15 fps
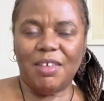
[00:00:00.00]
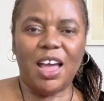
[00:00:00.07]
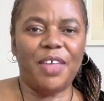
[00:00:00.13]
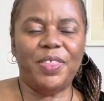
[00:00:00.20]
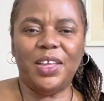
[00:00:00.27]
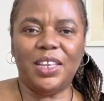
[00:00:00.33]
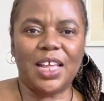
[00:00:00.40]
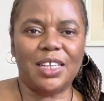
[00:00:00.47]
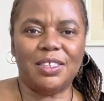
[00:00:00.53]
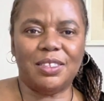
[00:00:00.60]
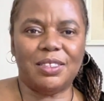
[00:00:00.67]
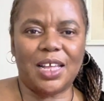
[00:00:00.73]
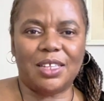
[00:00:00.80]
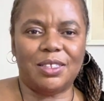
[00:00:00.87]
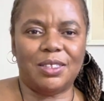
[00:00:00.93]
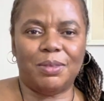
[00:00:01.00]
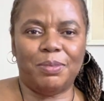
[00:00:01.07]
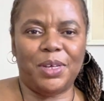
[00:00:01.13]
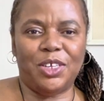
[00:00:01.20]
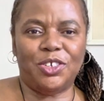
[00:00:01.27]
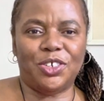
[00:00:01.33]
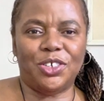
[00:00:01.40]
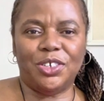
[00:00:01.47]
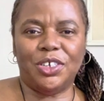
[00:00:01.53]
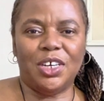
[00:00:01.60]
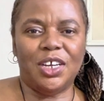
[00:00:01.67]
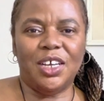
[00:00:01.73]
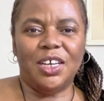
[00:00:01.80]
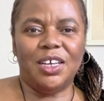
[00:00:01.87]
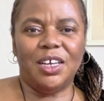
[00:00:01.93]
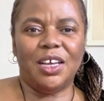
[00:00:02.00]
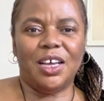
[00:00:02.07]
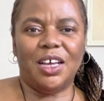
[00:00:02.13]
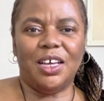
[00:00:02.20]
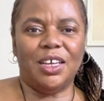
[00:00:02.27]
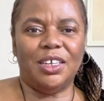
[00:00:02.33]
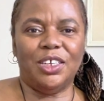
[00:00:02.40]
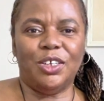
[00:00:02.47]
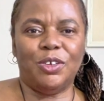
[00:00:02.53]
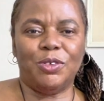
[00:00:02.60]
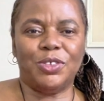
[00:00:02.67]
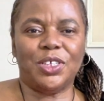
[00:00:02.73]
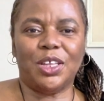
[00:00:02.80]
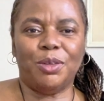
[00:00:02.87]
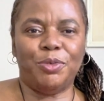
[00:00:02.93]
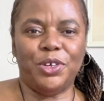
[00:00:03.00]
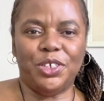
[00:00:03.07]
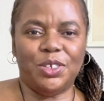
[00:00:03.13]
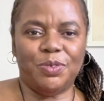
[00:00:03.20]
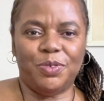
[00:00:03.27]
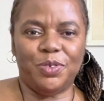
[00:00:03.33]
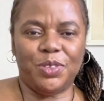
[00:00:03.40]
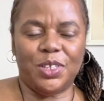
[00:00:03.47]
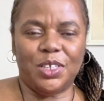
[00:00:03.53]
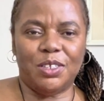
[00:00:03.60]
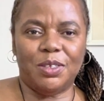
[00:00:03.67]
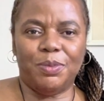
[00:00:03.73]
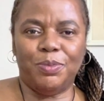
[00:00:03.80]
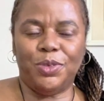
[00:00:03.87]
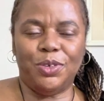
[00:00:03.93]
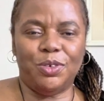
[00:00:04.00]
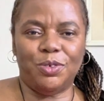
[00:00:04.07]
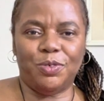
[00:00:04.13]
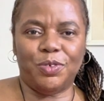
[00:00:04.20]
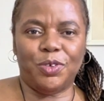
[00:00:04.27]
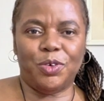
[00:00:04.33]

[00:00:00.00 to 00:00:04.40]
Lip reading: I think that's the major, celebration for these beautiful,